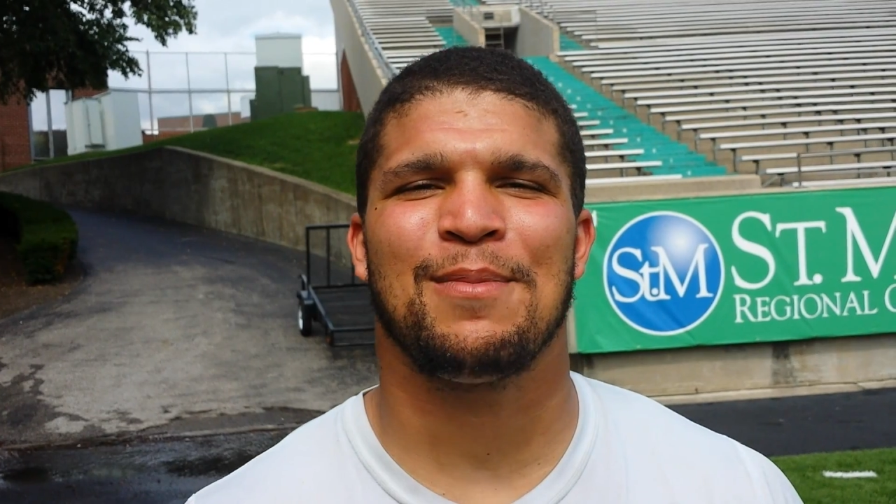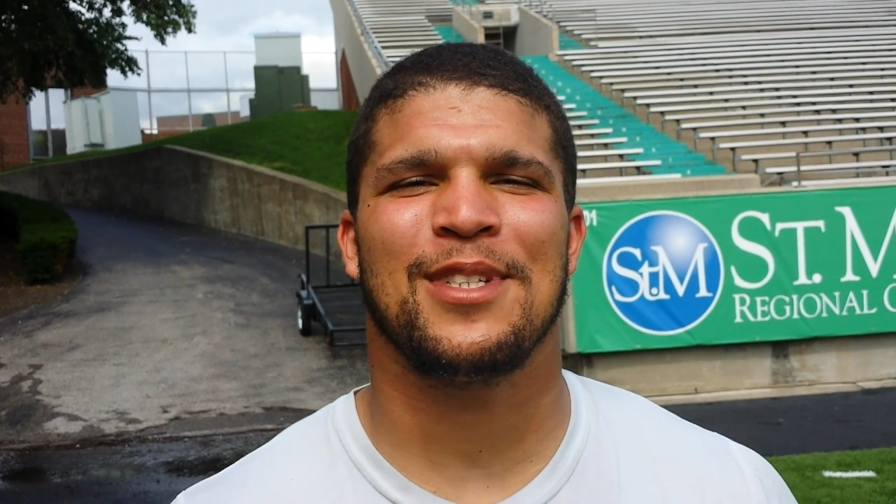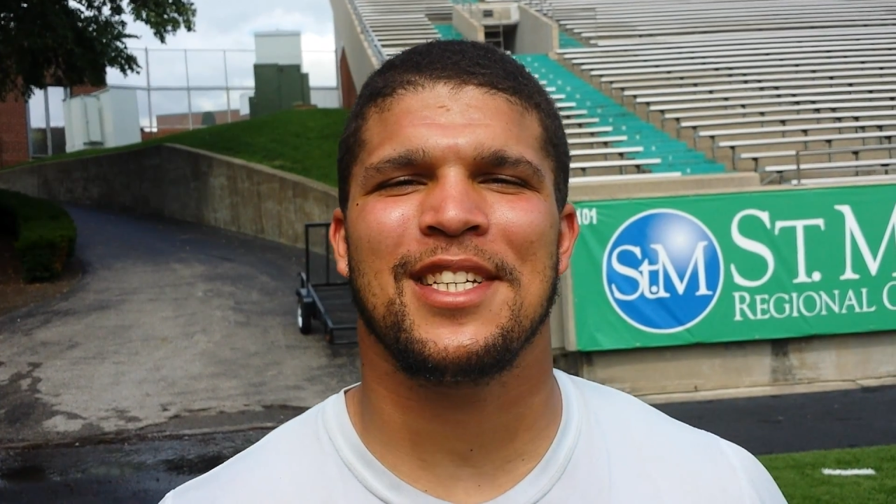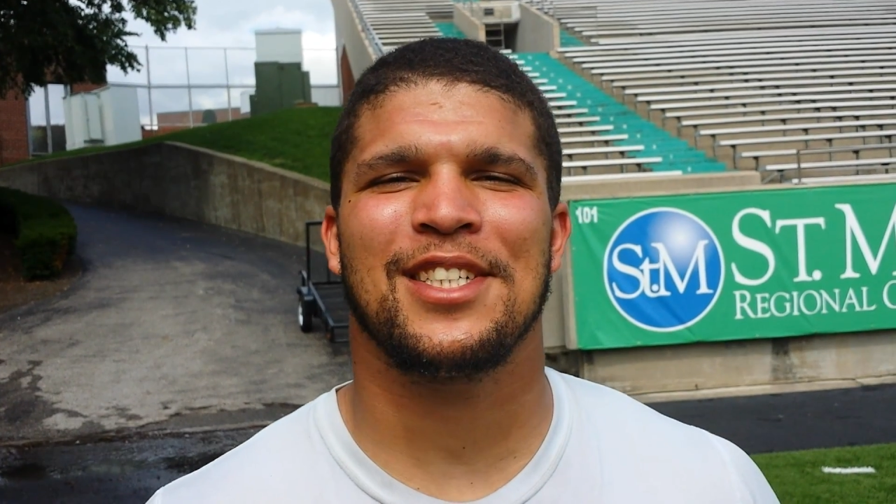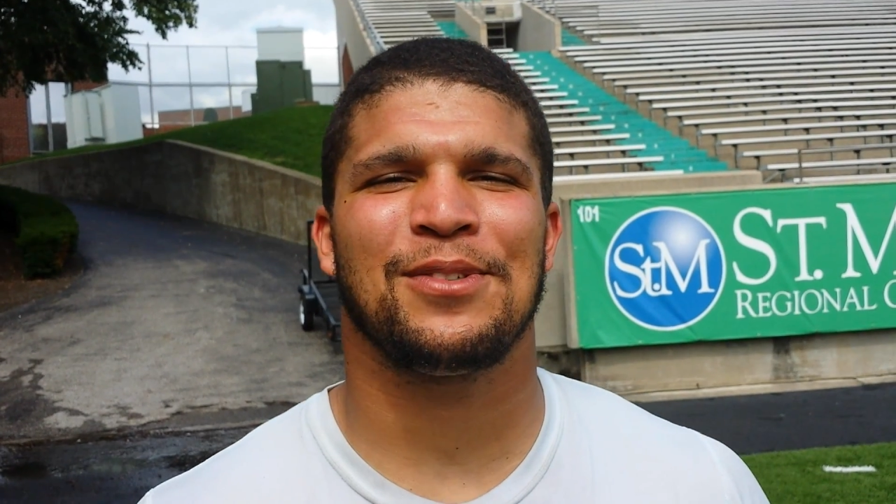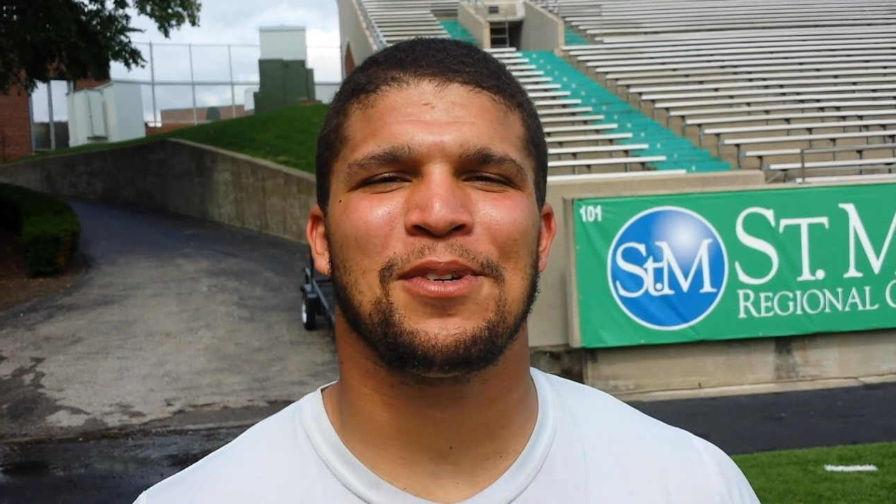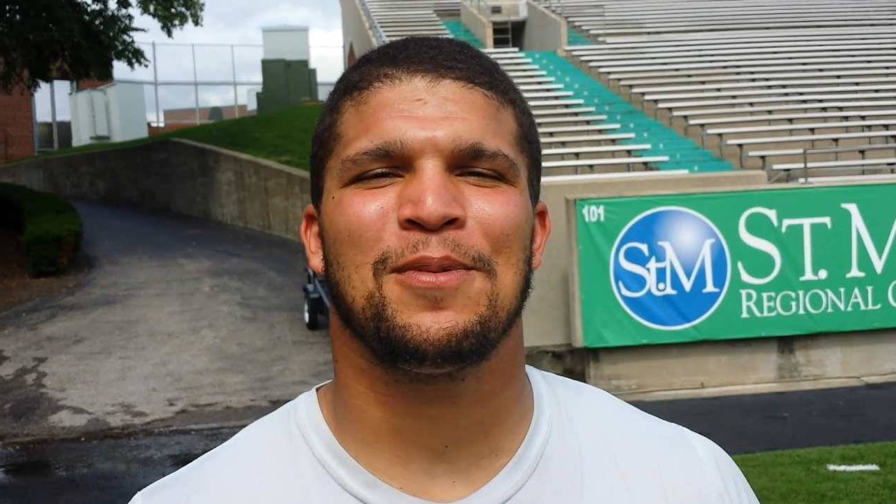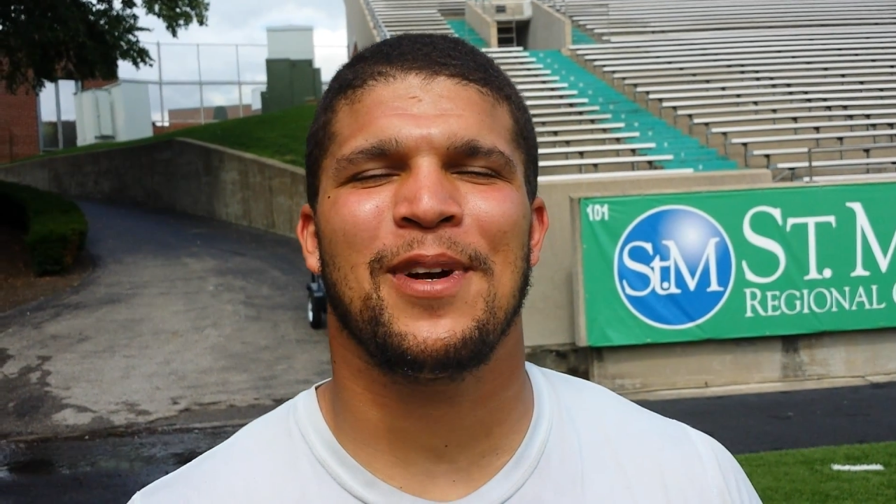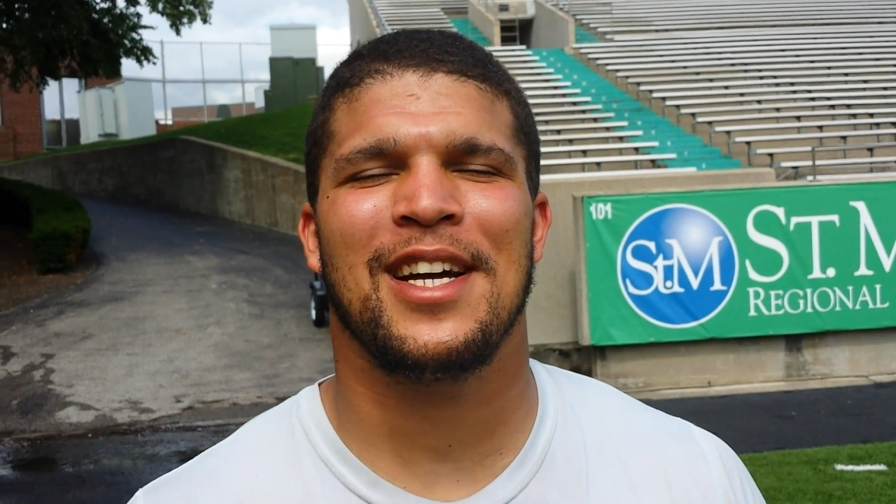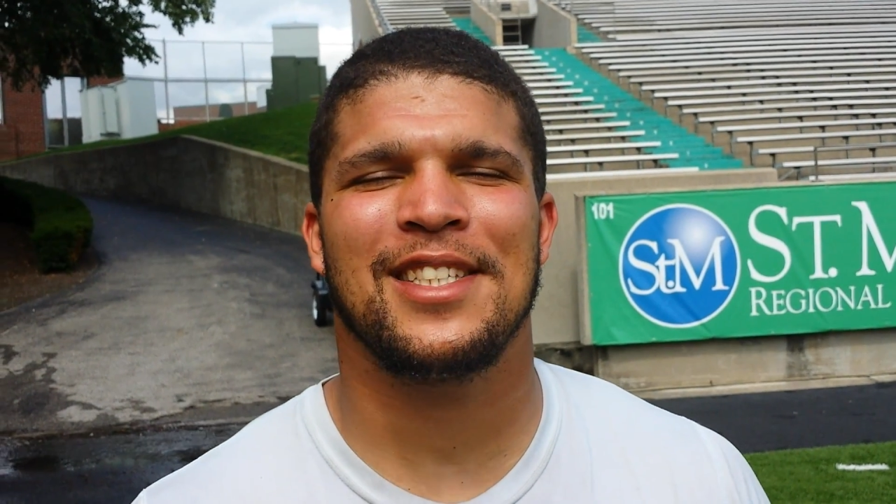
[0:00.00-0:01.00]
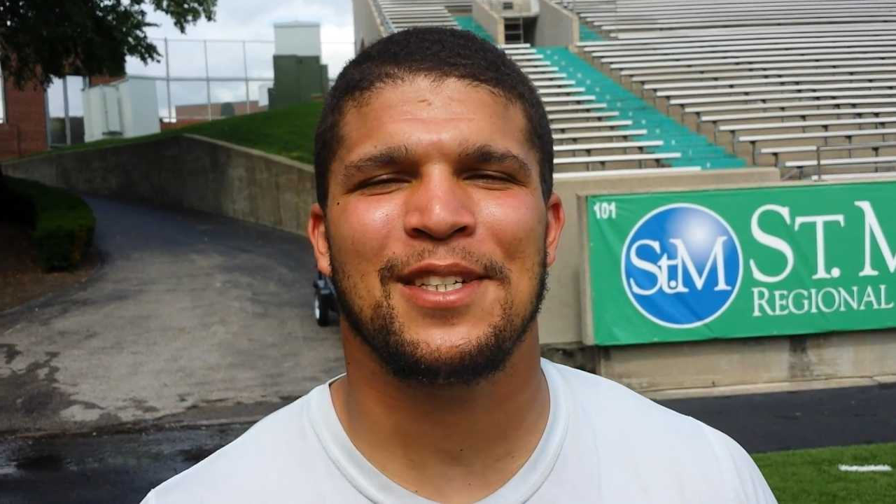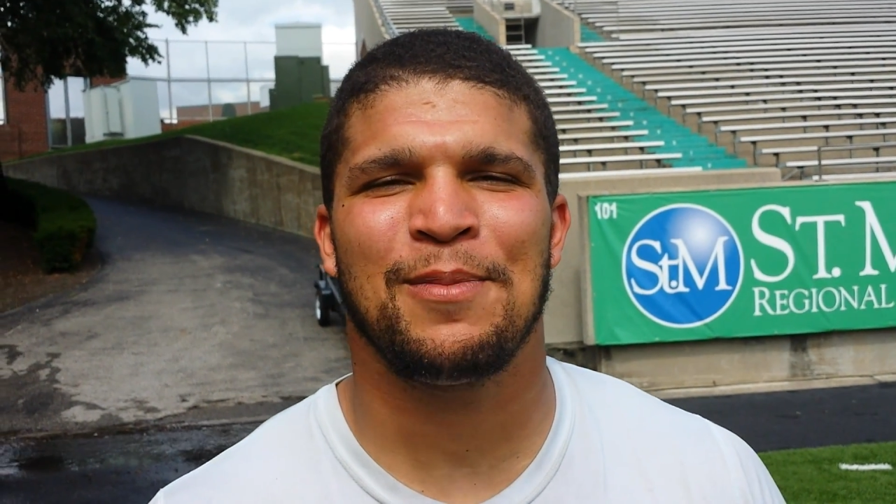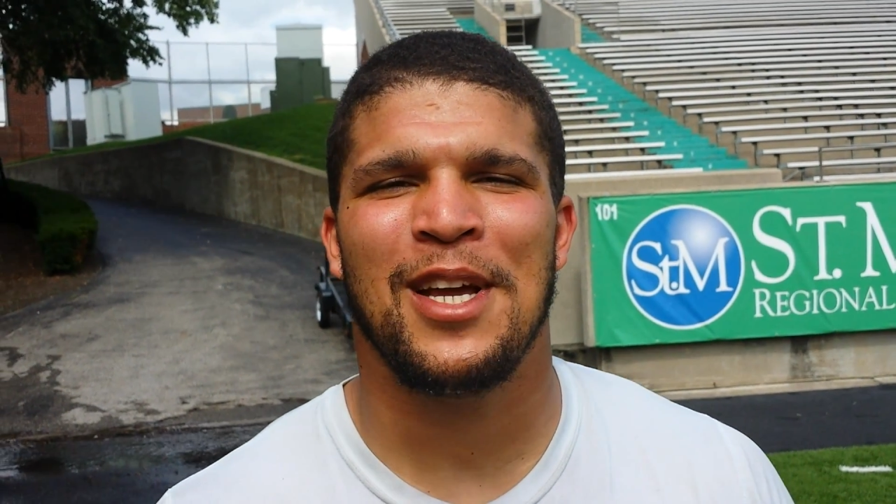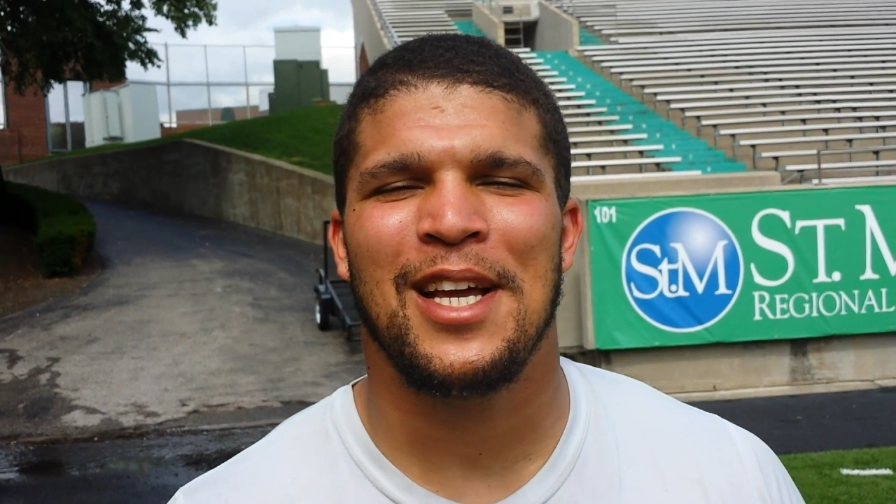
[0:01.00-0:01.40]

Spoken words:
position room as him.